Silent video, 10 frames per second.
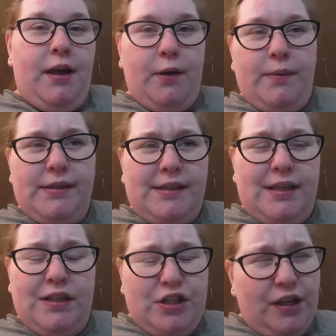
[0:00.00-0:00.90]
it was
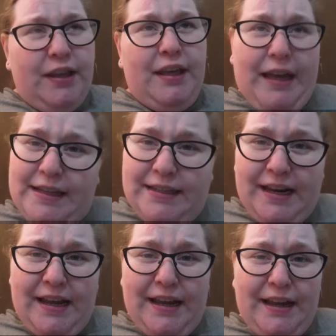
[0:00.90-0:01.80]
chilly again
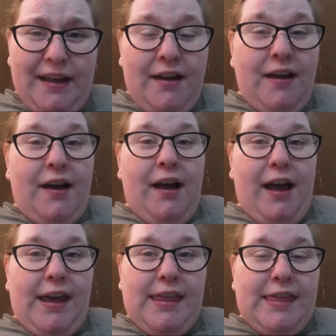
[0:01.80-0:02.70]
today.
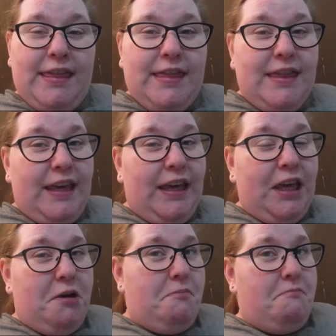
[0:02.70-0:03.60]
I
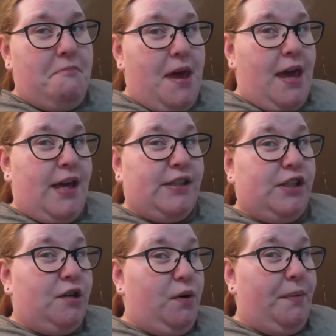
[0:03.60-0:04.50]
think it may
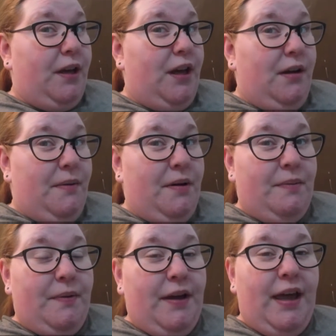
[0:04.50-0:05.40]
start warming up,
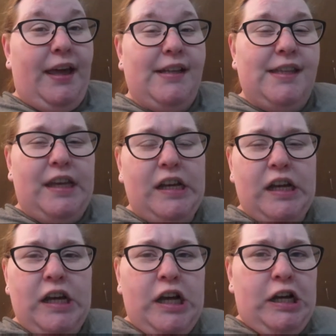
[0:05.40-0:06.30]
but I guess like
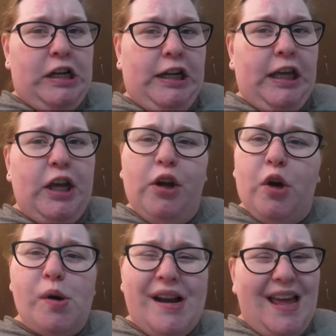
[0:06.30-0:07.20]
a year
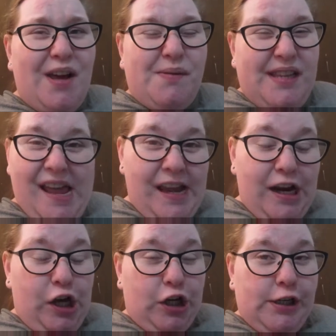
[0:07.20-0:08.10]
ago today it was 80
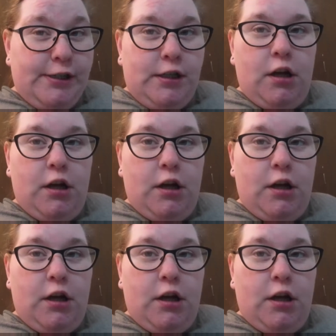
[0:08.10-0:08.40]
degrees.